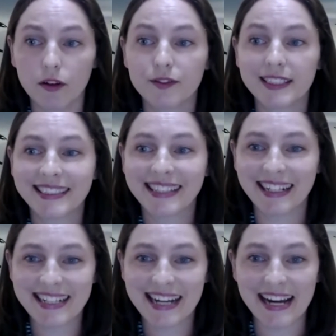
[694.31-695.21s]

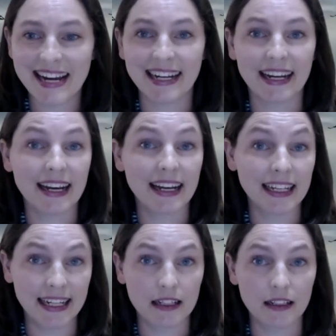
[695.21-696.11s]
facilitating
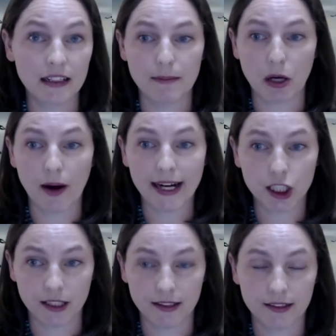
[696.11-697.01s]
illegal
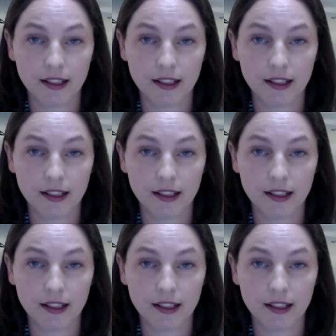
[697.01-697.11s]
immigration,